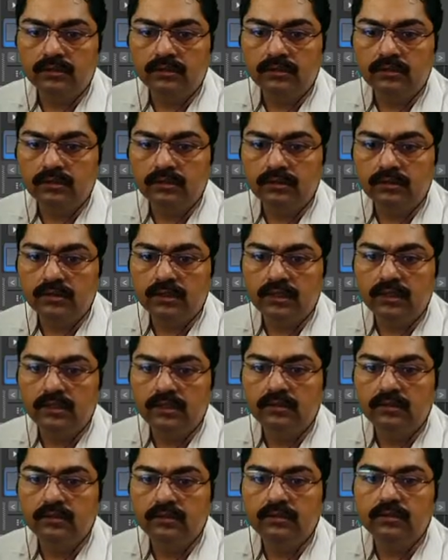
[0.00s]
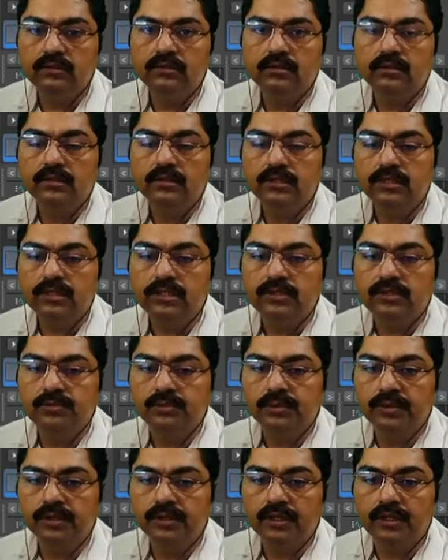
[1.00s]
See, it's
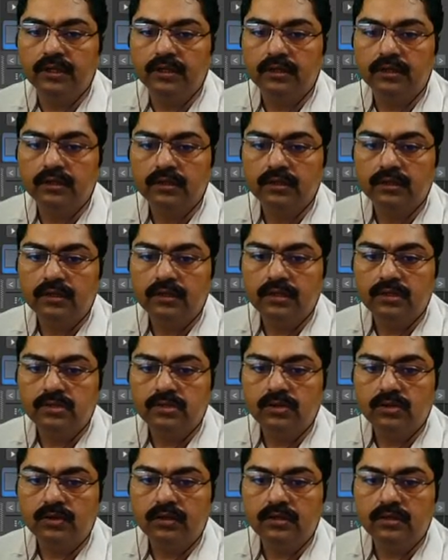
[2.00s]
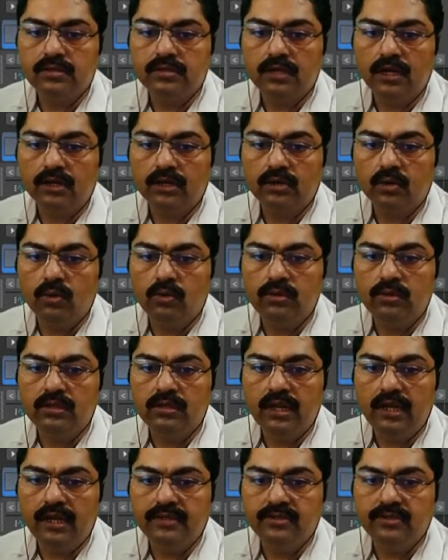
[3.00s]
working. So it will select only
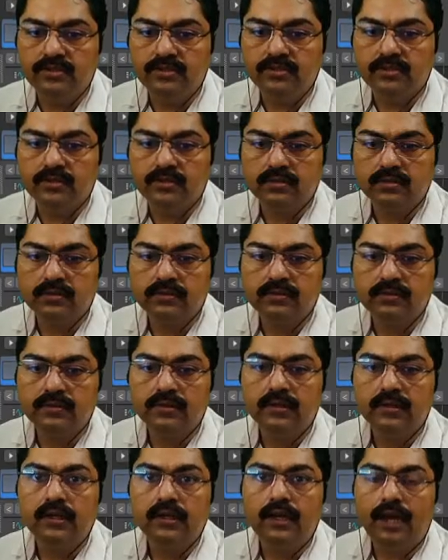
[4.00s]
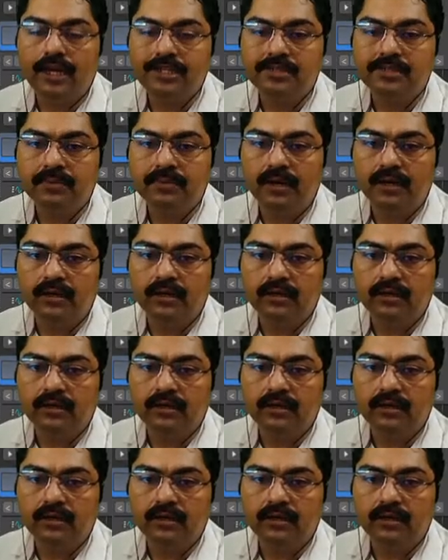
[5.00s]
the edges, edge part.